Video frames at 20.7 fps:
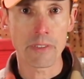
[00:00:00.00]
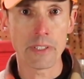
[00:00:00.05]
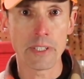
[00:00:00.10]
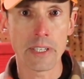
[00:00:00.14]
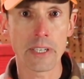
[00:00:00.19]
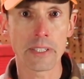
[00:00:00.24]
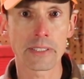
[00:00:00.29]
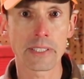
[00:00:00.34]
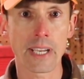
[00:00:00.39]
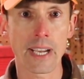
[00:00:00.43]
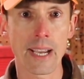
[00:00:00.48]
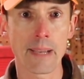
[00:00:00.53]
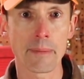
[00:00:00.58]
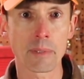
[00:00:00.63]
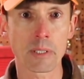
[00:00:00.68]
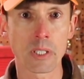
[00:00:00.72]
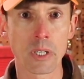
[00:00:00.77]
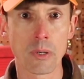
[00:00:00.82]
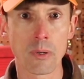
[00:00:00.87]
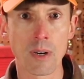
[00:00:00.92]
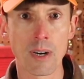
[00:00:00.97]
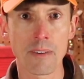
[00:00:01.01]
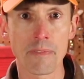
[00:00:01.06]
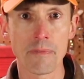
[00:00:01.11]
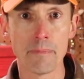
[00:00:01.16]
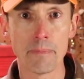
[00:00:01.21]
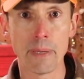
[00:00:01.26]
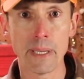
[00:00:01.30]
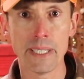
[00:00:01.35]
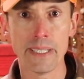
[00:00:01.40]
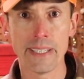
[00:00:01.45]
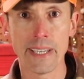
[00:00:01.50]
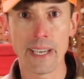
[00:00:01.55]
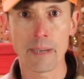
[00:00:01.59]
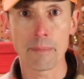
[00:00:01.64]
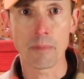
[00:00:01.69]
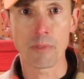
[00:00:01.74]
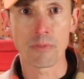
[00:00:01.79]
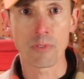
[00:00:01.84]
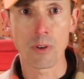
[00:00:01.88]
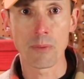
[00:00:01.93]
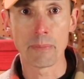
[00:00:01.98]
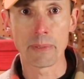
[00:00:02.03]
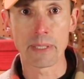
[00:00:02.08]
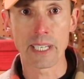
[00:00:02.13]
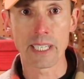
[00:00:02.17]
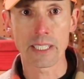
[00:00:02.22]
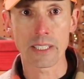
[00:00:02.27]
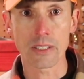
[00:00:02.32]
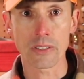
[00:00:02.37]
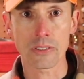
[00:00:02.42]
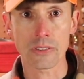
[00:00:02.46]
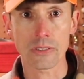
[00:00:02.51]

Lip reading: the deer time to go off bed down before beginning your